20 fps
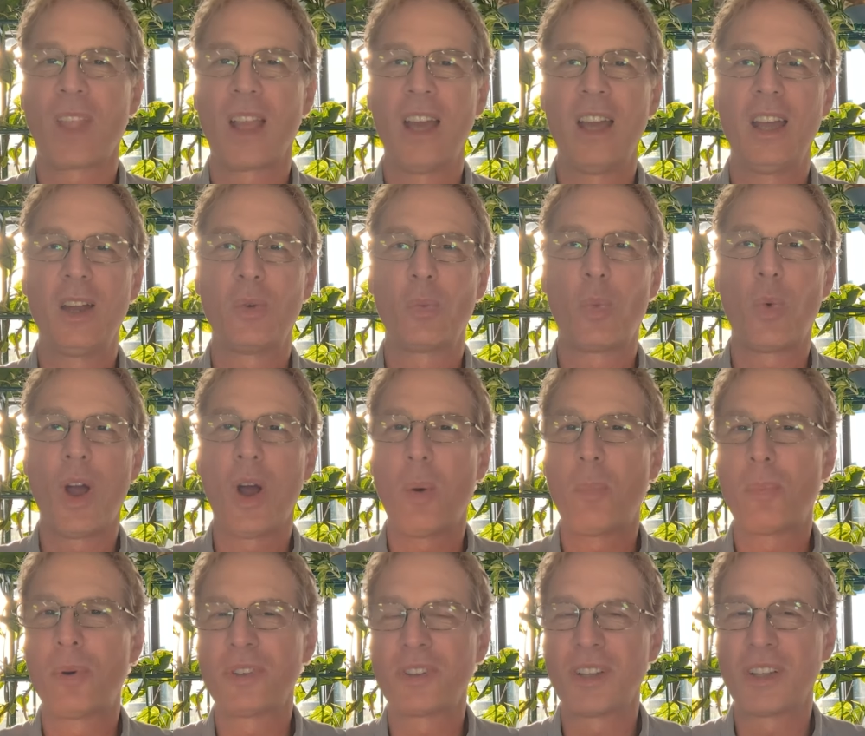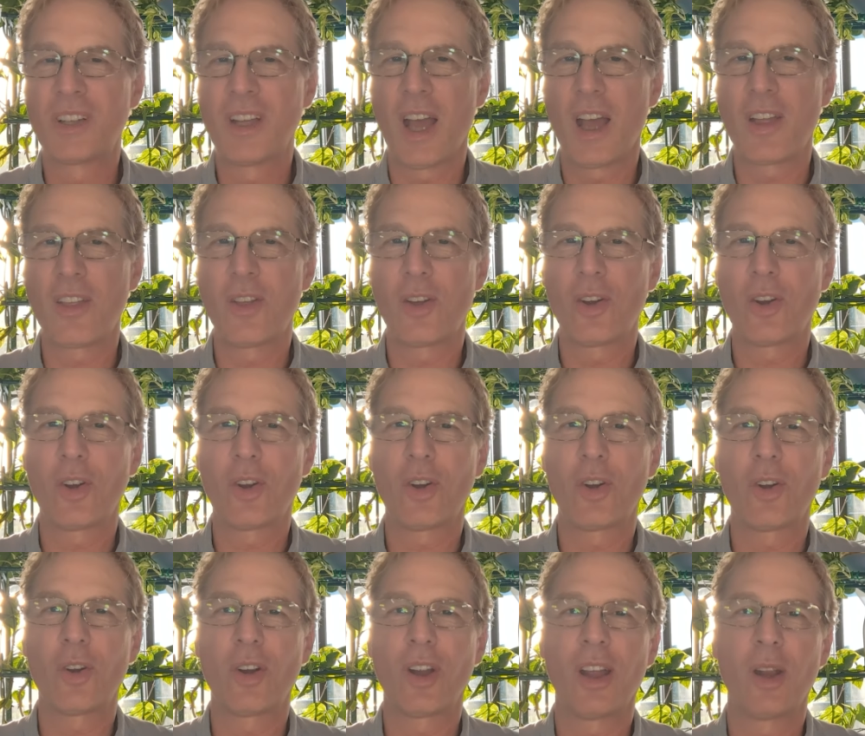and well put
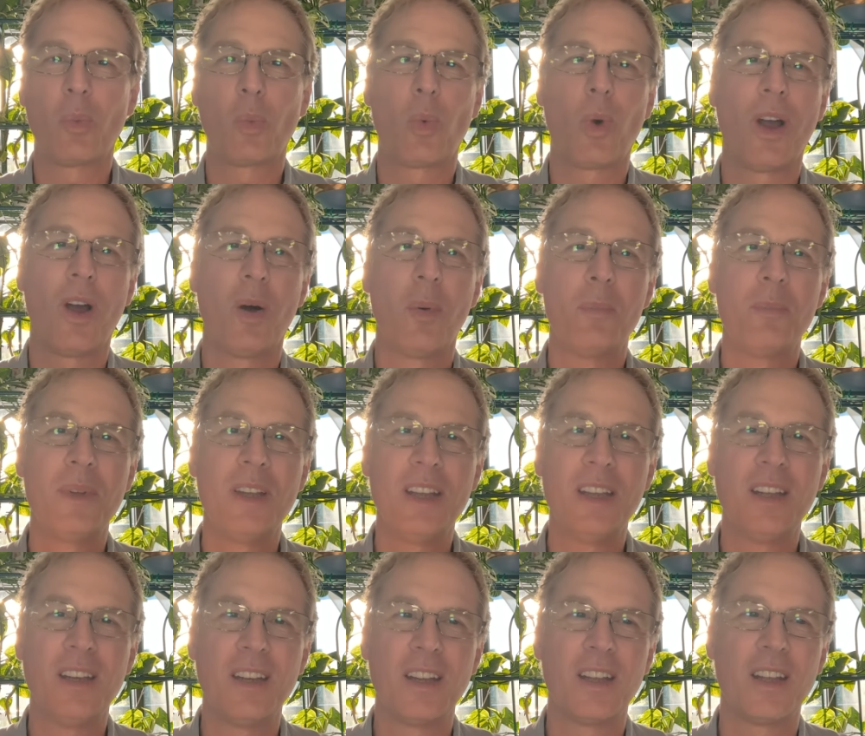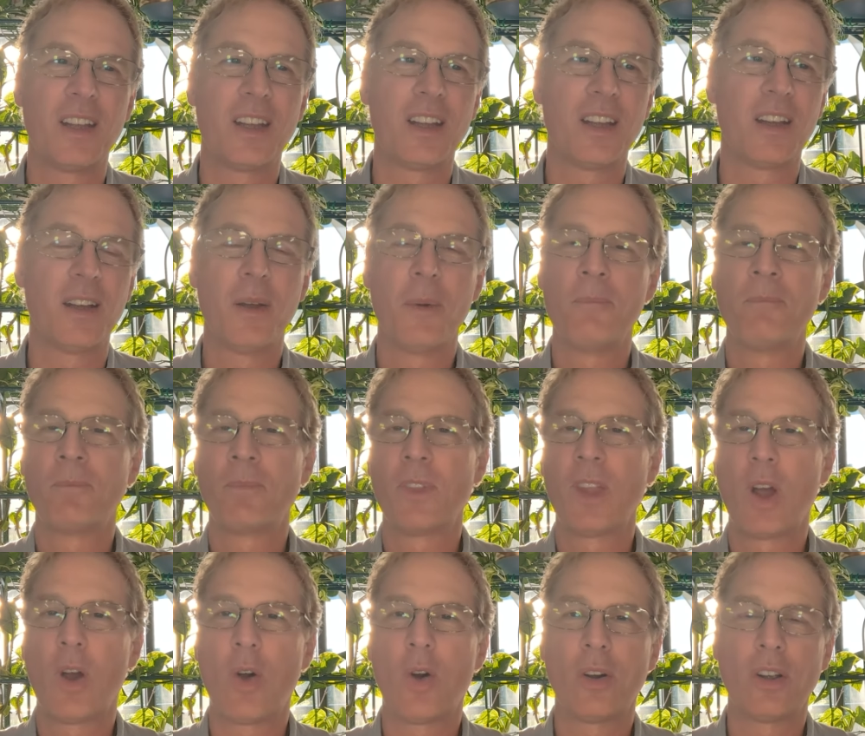together and well meaning.
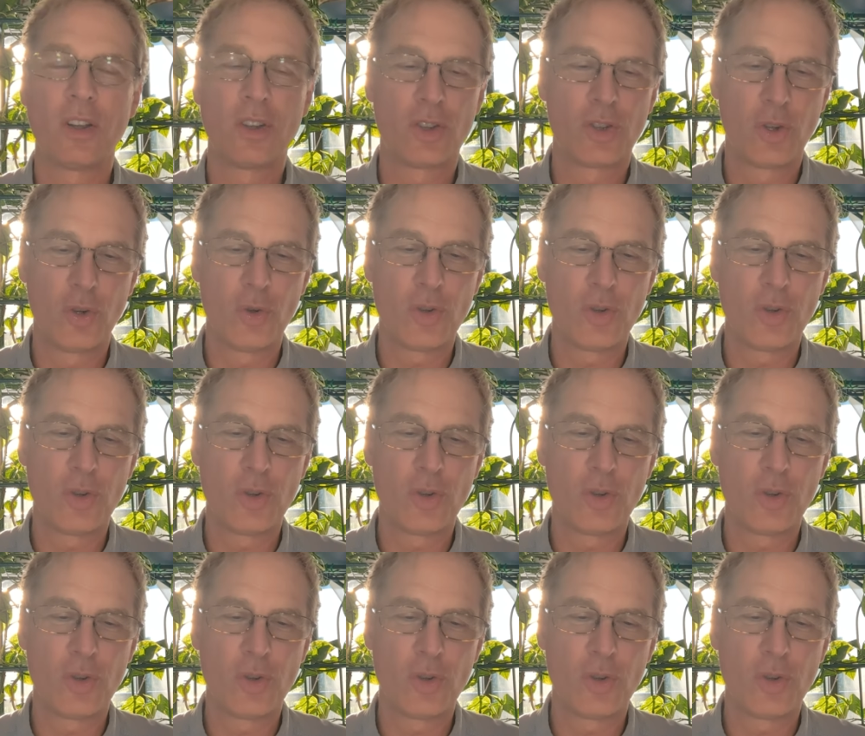No, it's